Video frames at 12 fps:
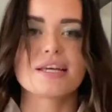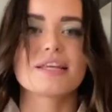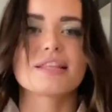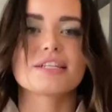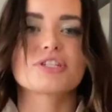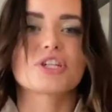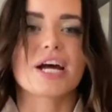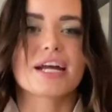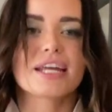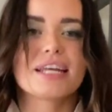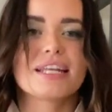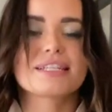this
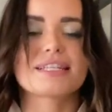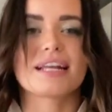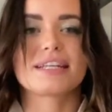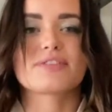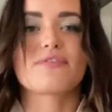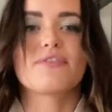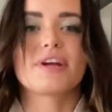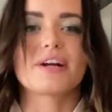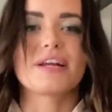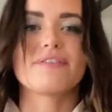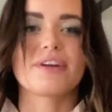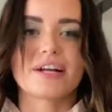jacket is that it's
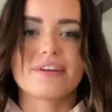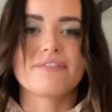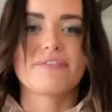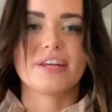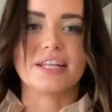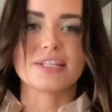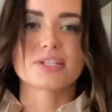very, very fitted.